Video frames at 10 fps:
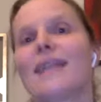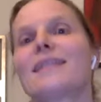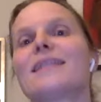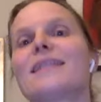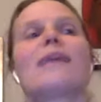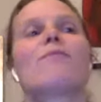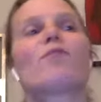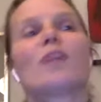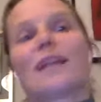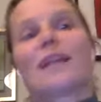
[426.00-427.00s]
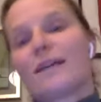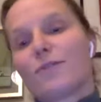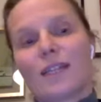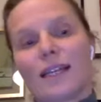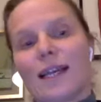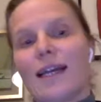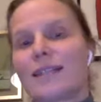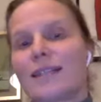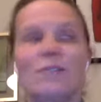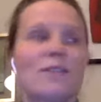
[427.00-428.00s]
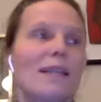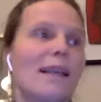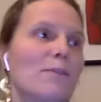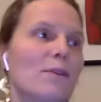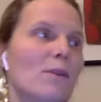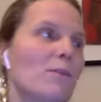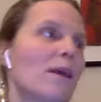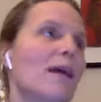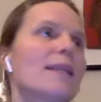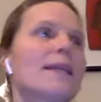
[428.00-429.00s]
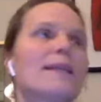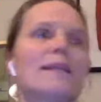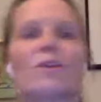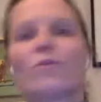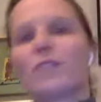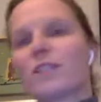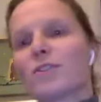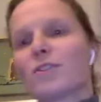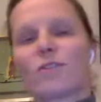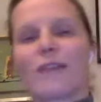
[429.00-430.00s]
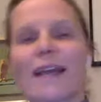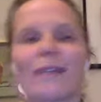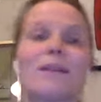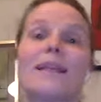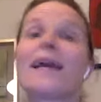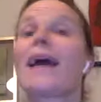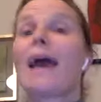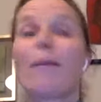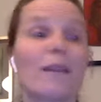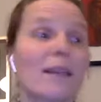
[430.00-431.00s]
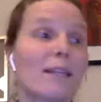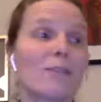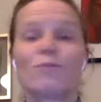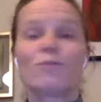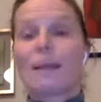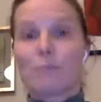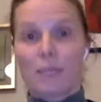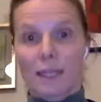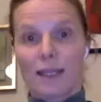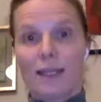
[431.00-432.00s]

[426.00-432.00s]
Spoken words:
it's perfect. The same for the clients. They use the laptop, the tone is not correct, but they are happy that they do something.